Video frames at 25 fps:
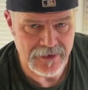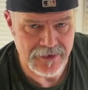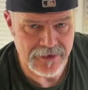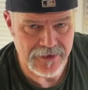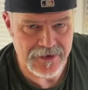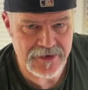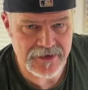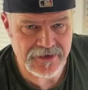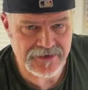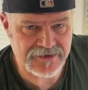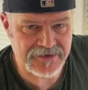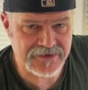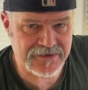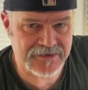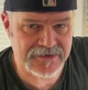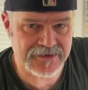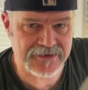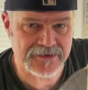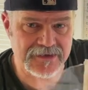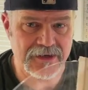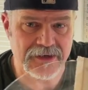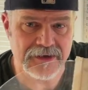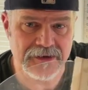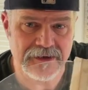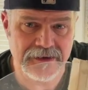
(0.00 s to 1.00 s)
This.
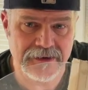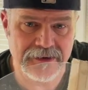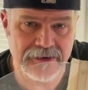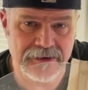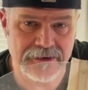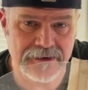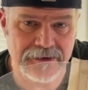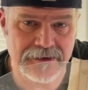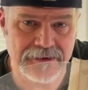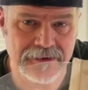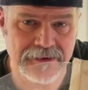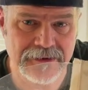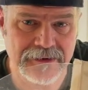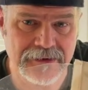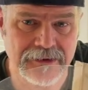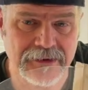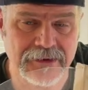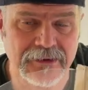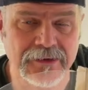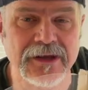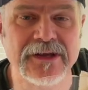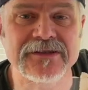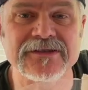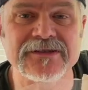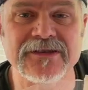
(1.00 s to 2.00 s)

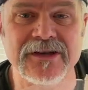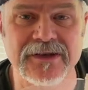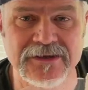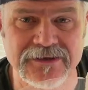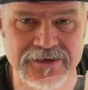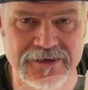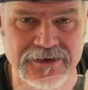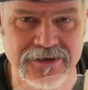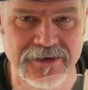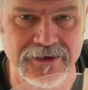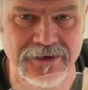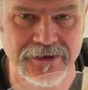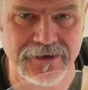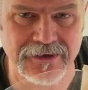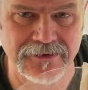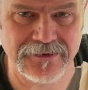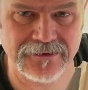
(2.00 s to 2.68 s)
Let's get started.